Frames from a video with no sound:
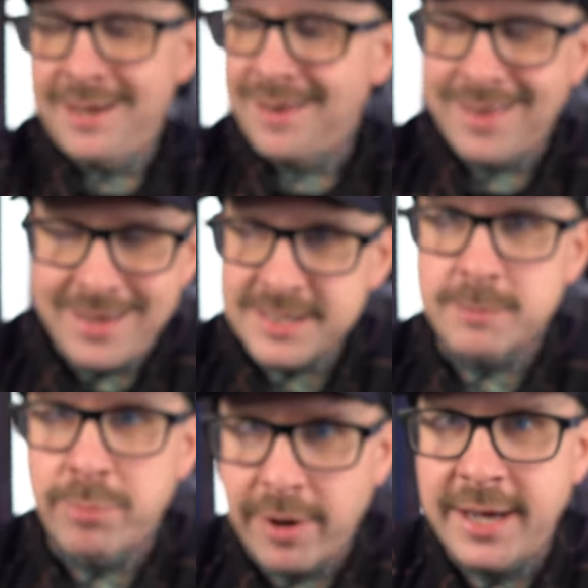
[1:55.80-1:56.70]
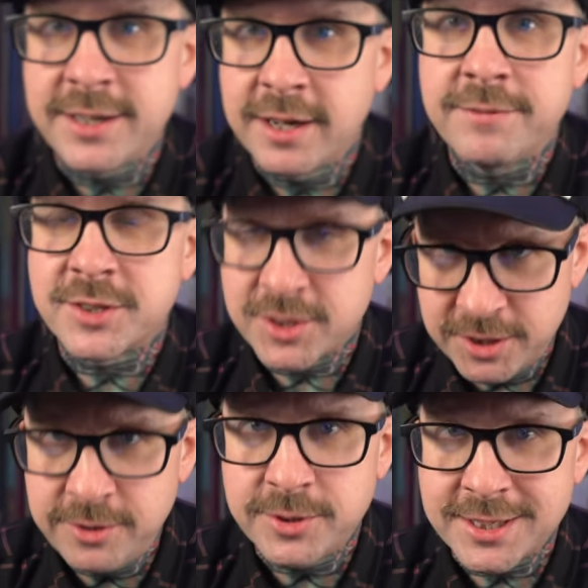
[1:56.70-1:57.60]
and this brand of
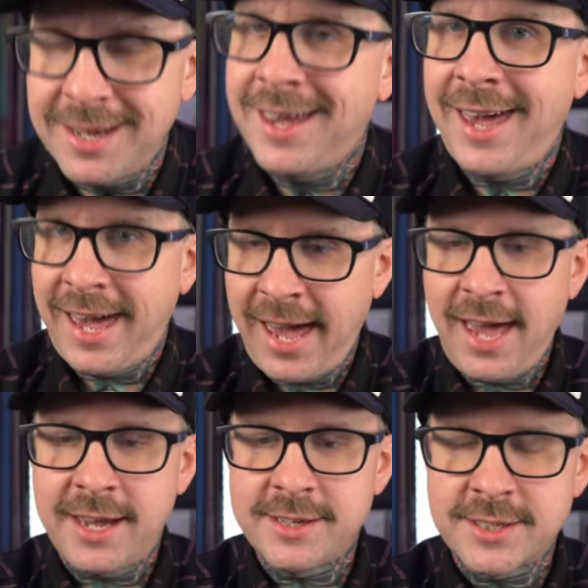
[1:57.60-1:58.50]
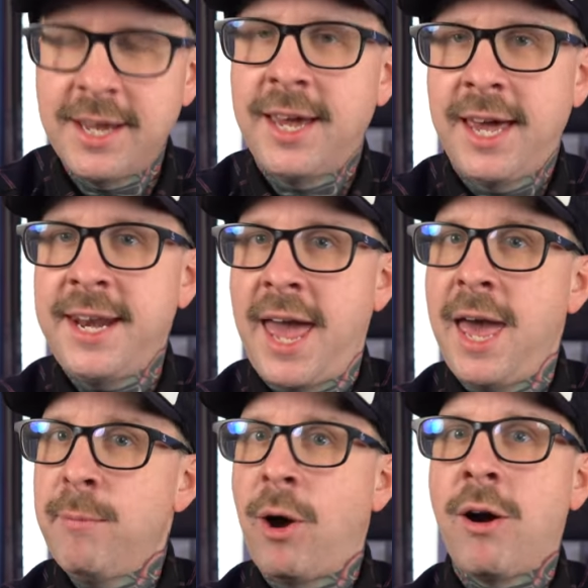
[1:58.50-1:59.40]
snus has an
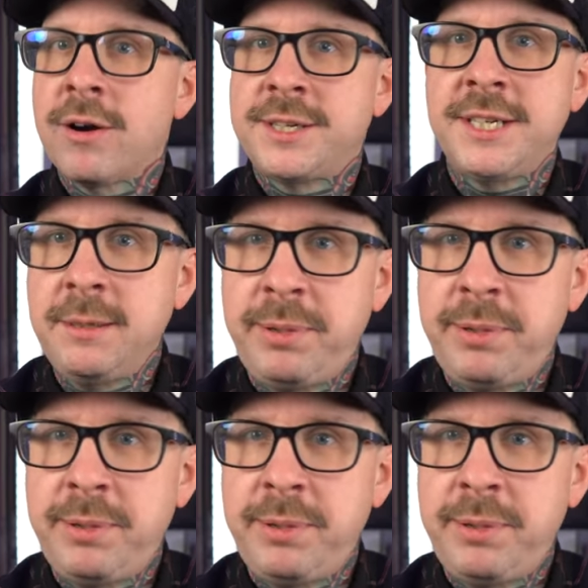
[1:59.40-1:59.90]
M R T